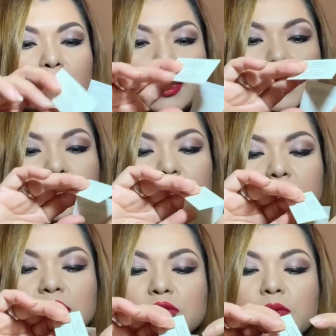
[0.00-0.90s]
And
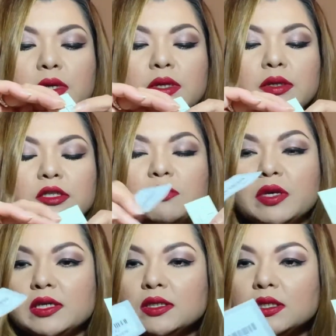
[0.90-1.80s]
this one is
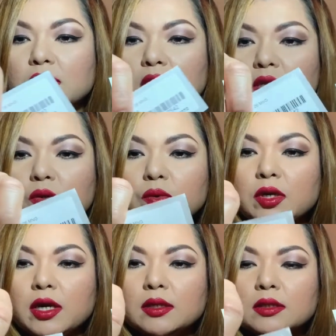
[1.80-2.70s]
basically you
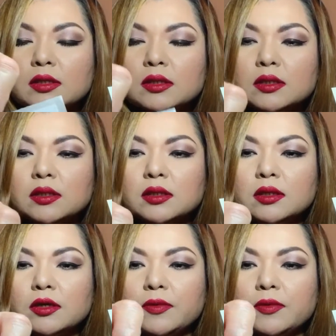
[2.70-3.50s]
get the